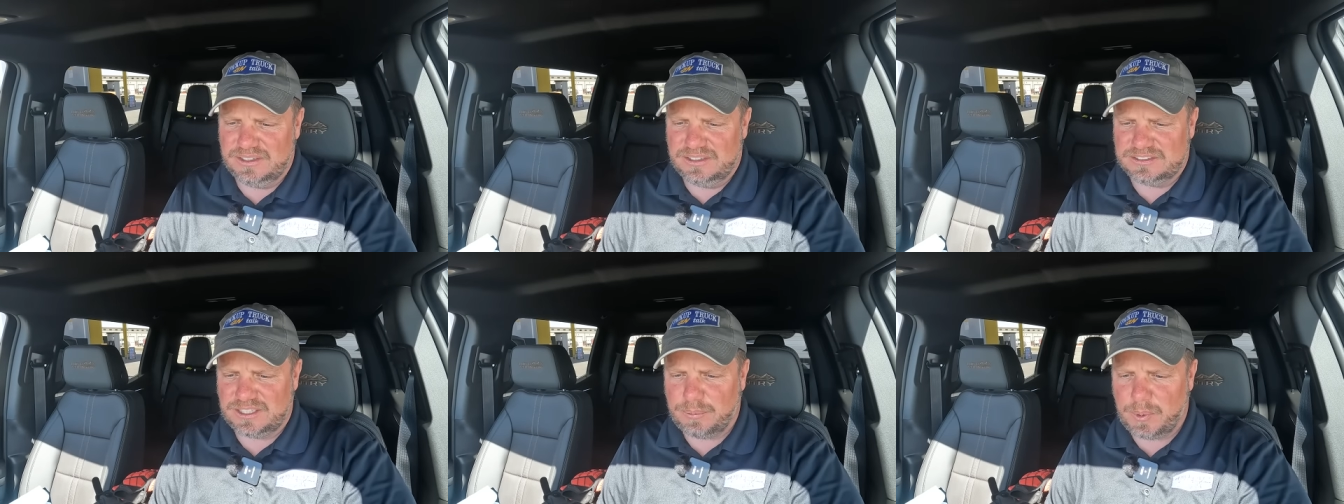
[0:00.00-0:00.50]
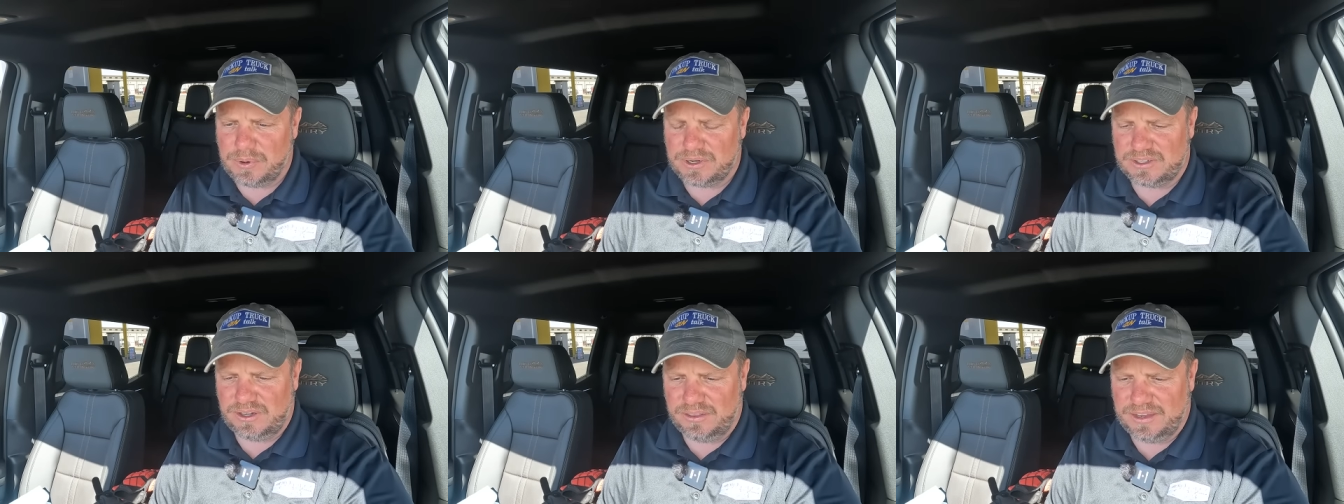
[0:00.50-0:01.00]
Some people are
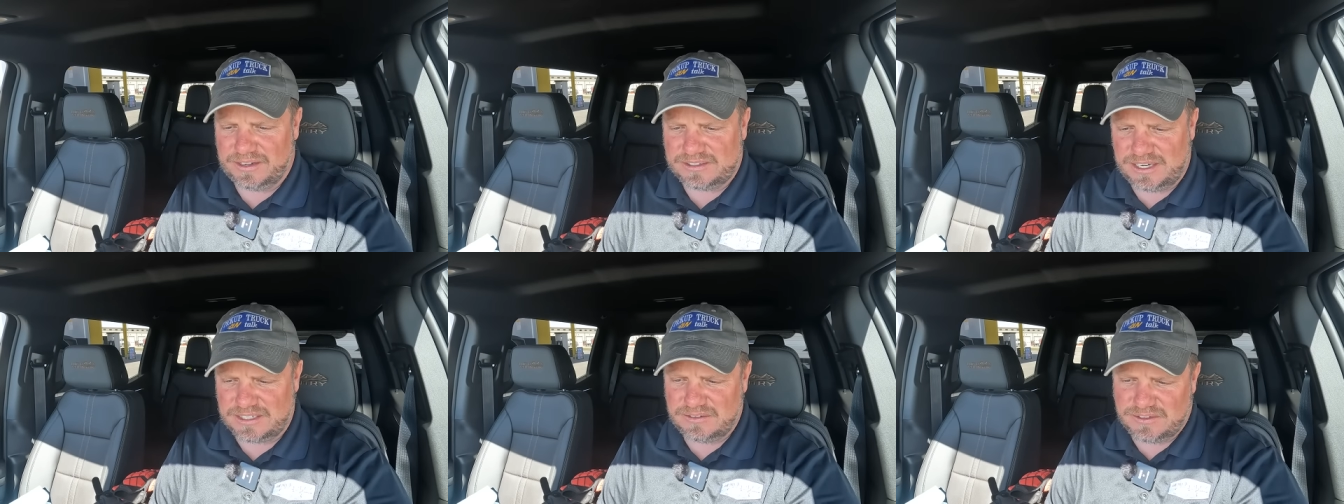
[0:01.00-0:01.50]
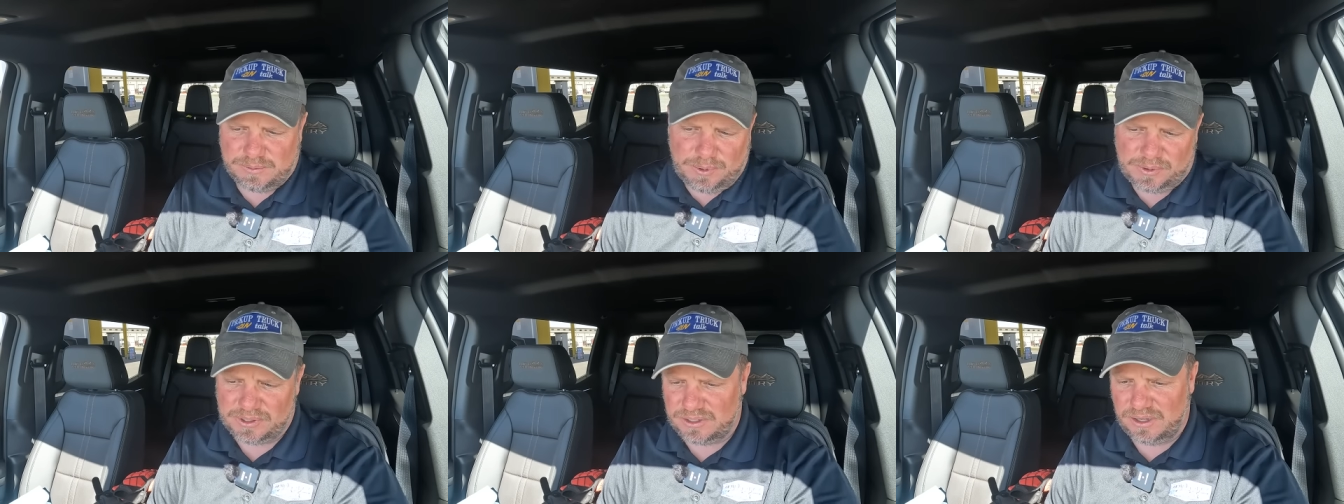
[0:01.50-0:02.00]
going to call that excessive. Some
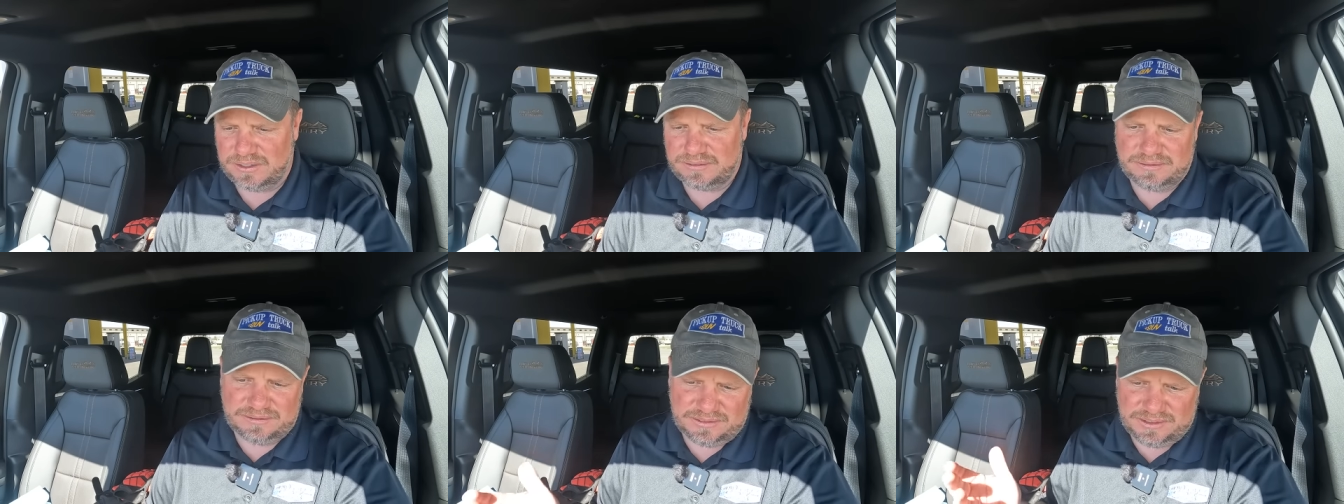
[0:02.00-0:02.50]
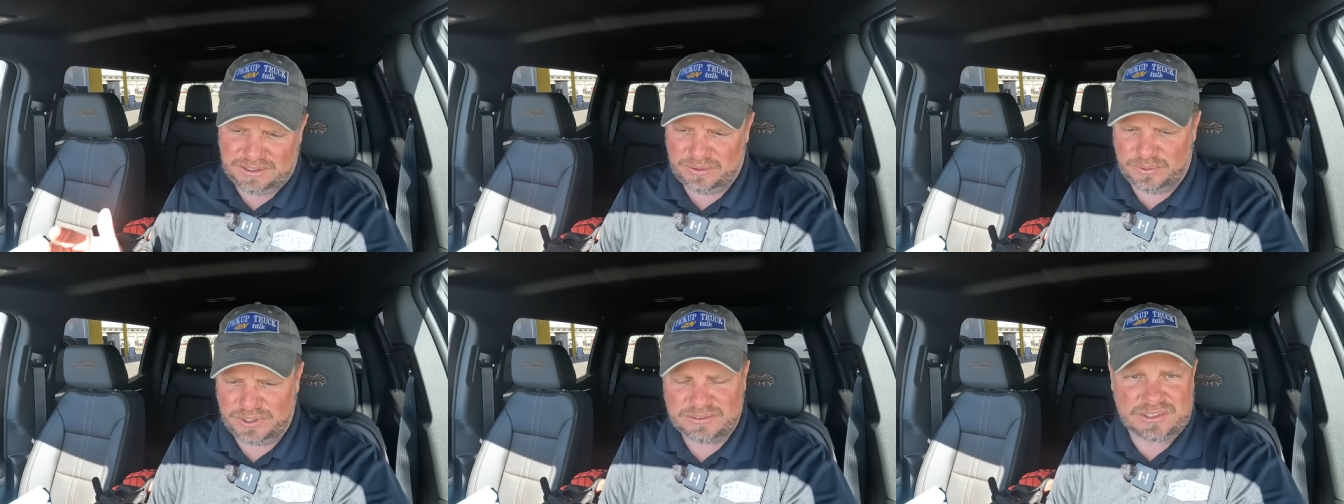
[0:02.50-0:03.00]
people are going to call it,
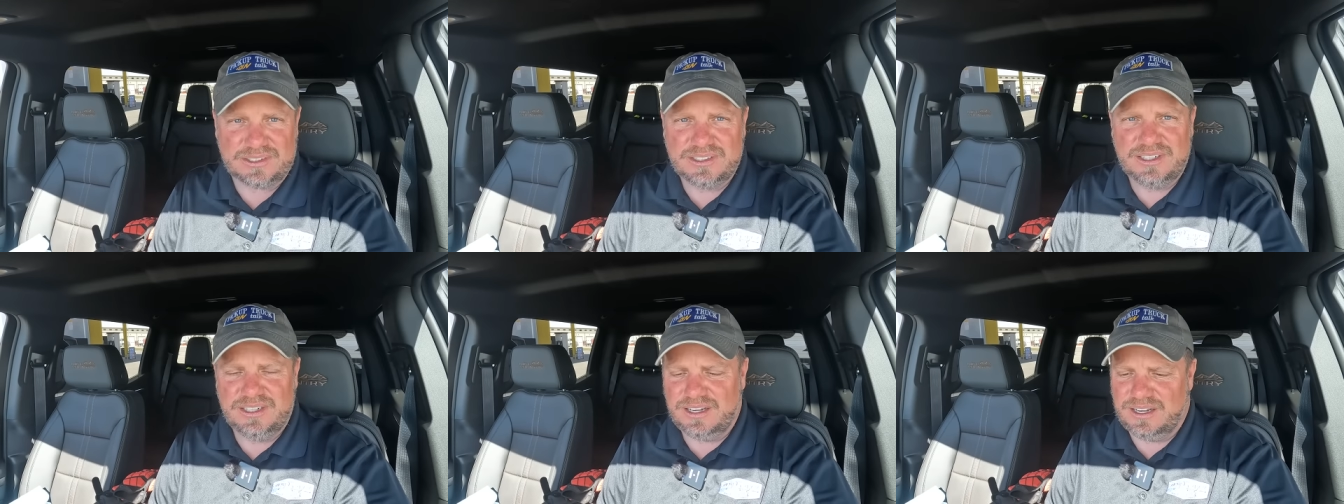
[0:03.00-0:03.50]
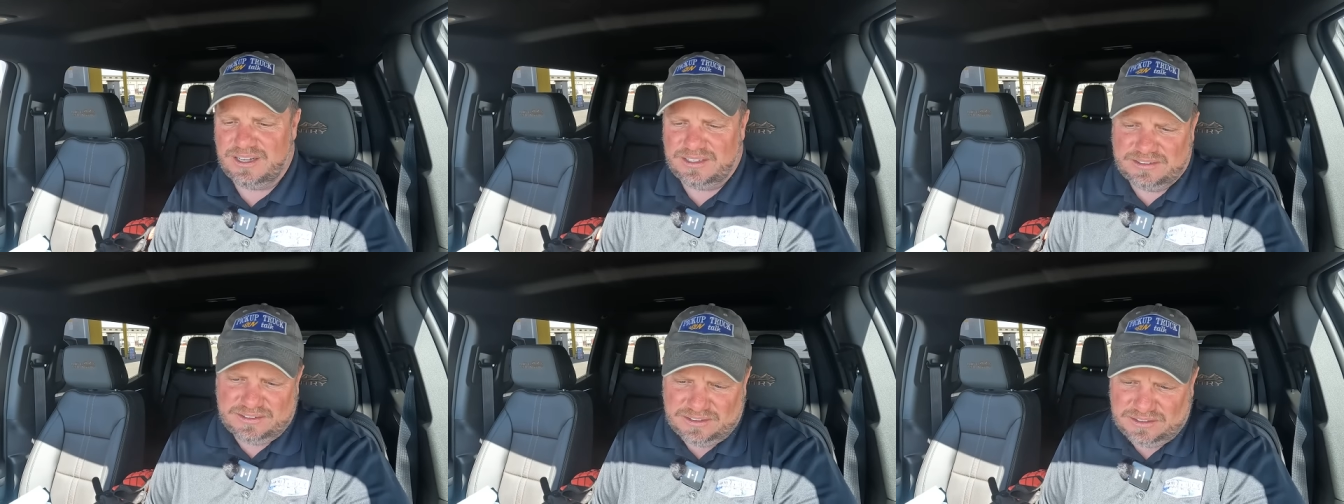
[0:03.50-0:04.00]
whatever.
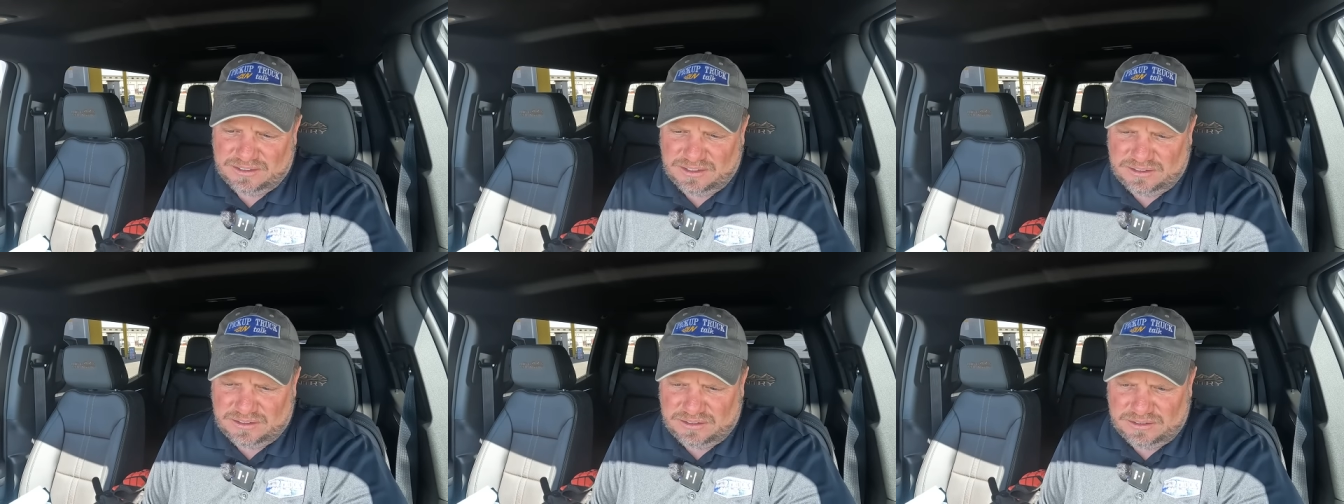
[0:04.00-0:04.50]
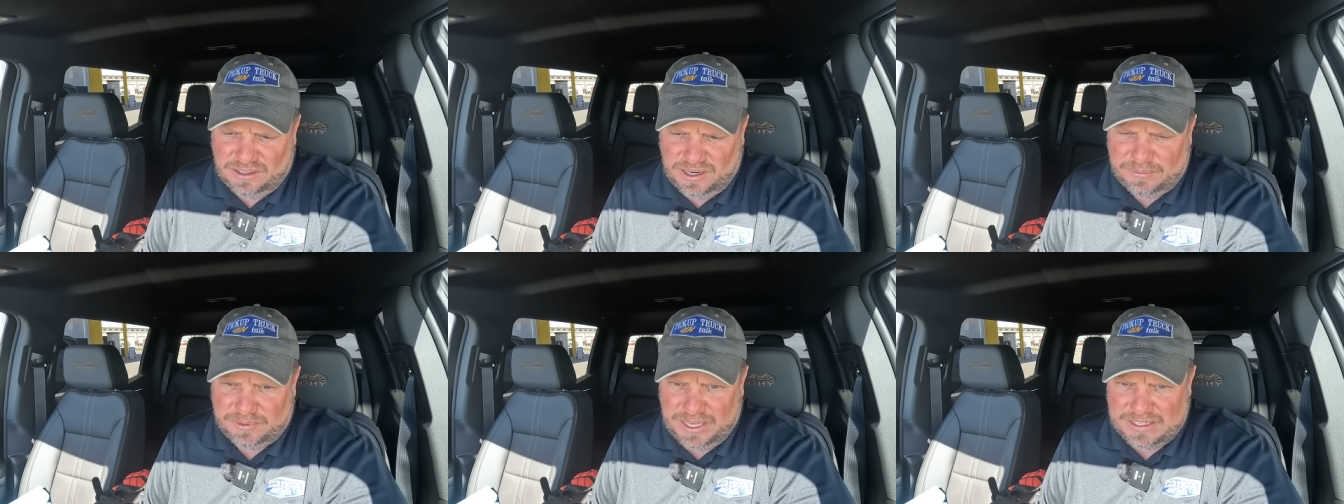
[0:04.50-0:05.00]

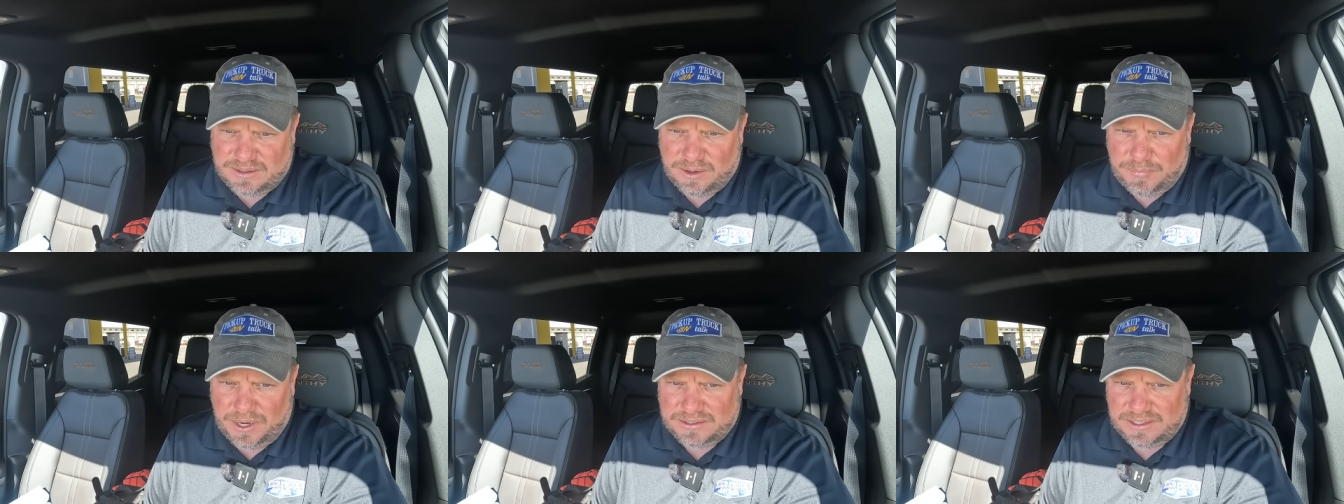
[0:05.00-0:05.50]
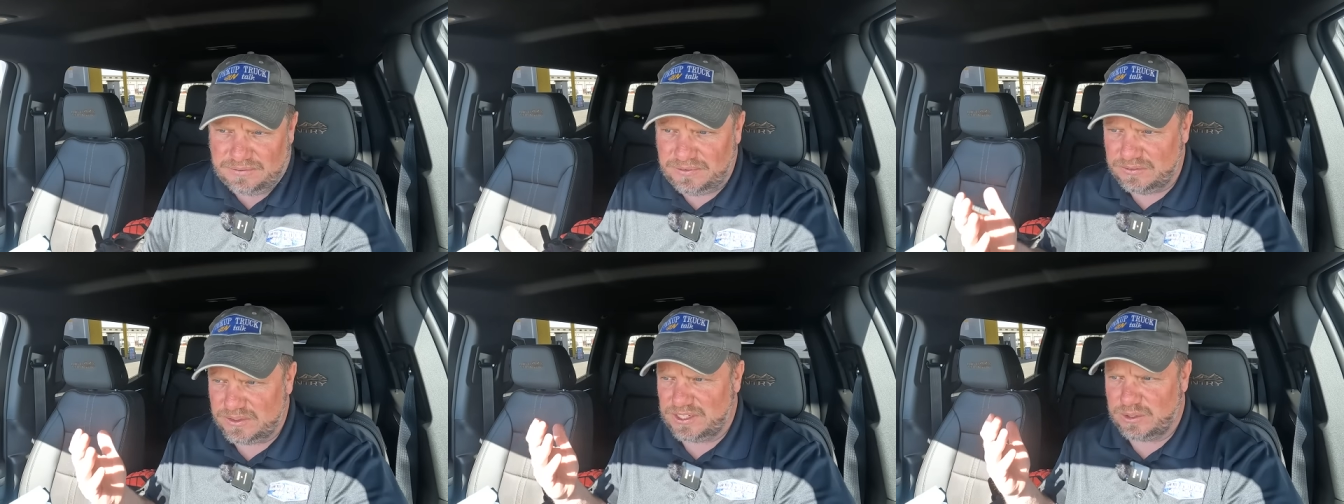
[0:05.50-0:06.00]
Last time I bought DEF,
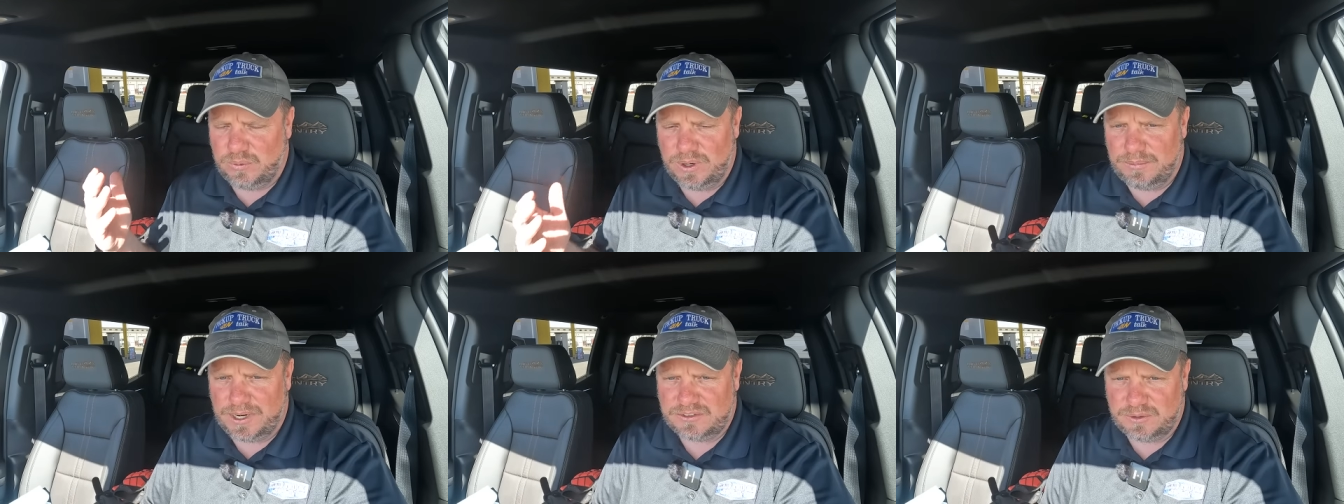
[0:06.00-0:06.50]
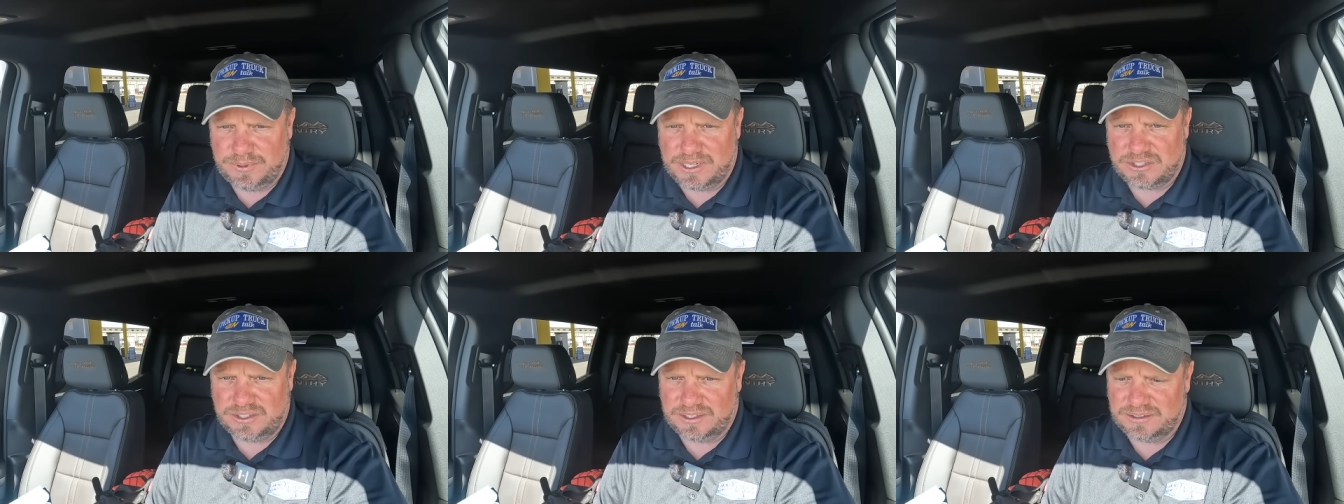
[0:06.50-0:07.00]
it was like 20 bucks for a
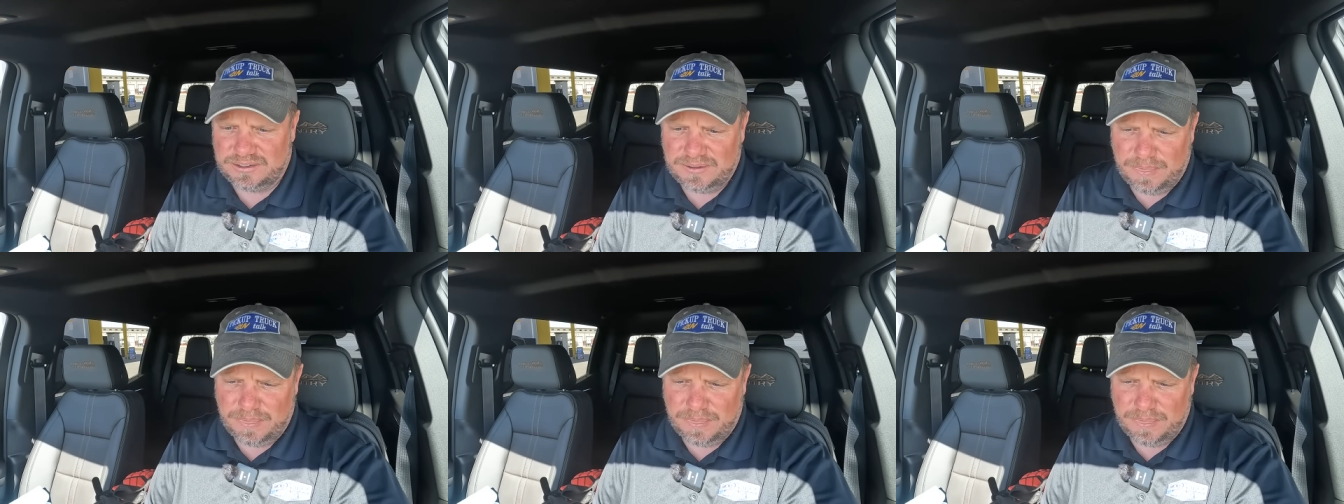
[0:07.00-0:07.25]
big jug.